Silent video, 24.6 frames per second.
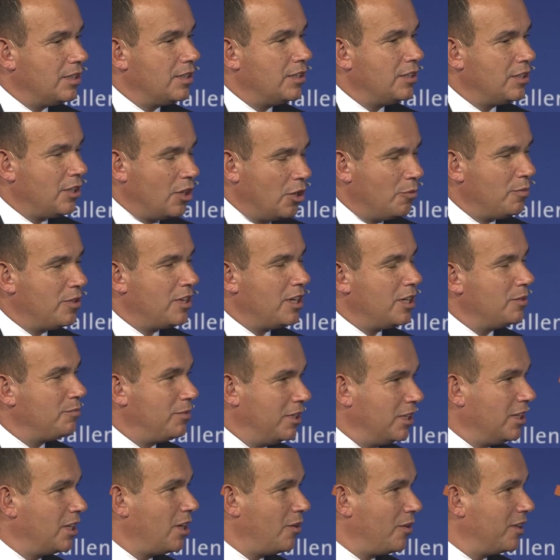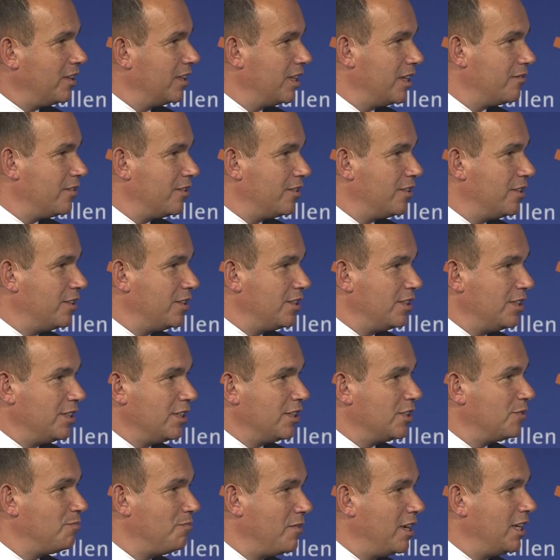No, but I'd been going there for 30
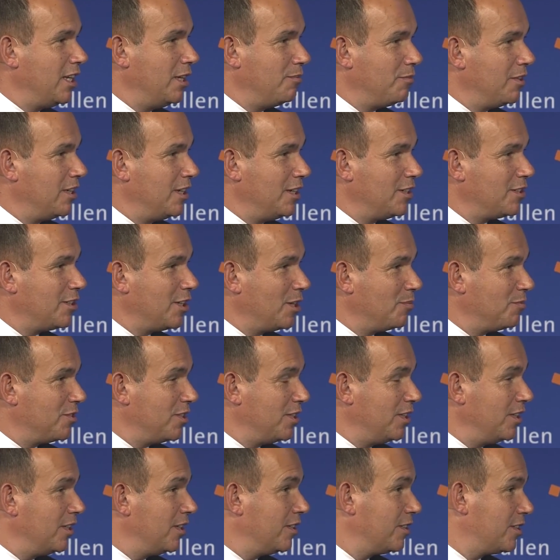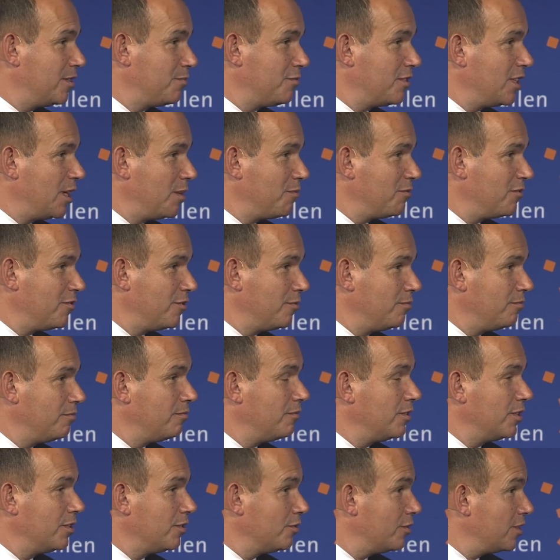years, many, many times a year, sometimes for
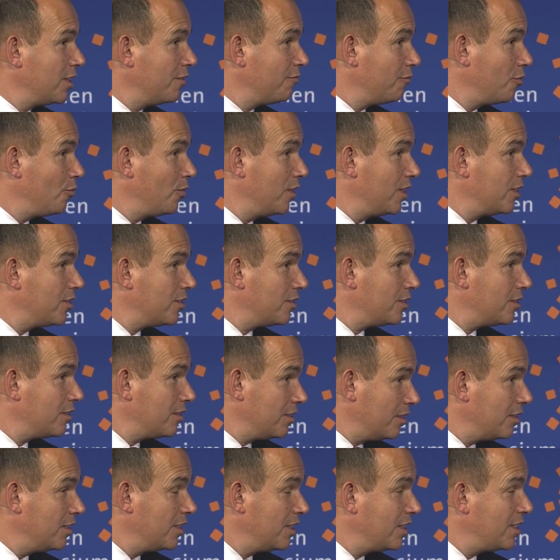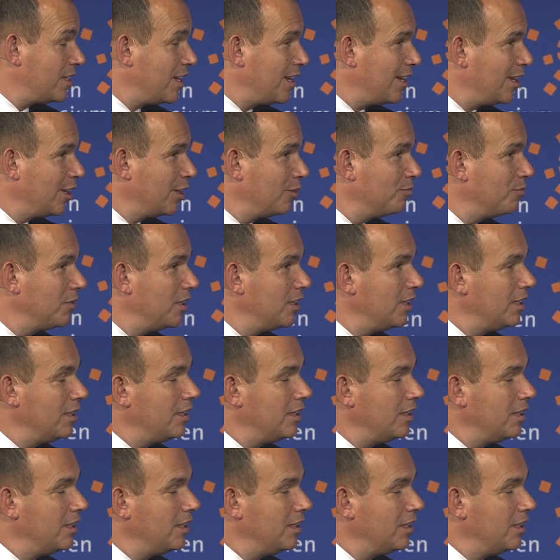several weeks at a time.